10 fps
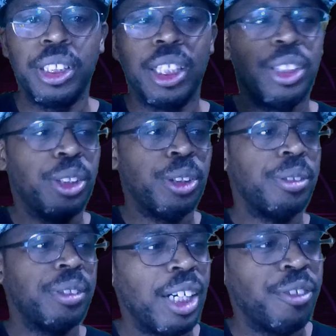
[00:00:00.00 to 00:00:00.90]
I
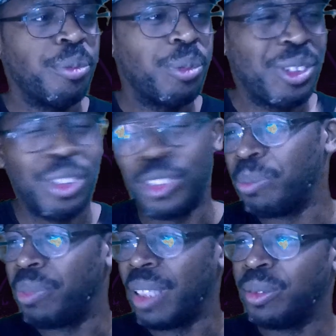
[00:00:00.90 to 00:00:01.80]
know I've got
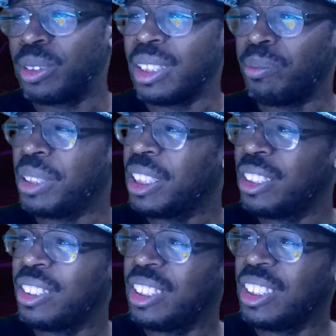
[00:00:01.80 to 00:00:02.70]
some platinums at the
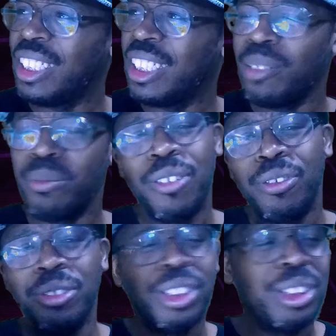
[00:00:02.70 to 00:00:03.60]
beginning of this year, but I
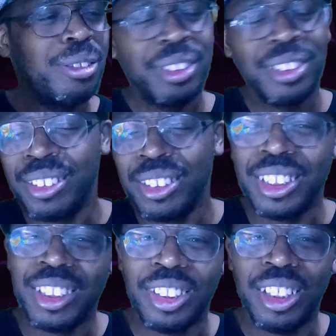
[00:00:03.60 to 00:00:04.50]
thought, you know, yeah,
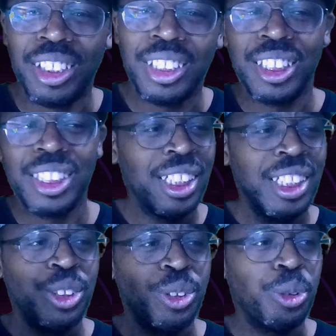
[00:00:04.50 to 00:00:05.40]
just start here.
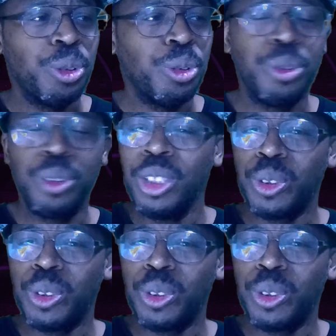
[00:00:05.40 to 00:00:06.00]
So cool, so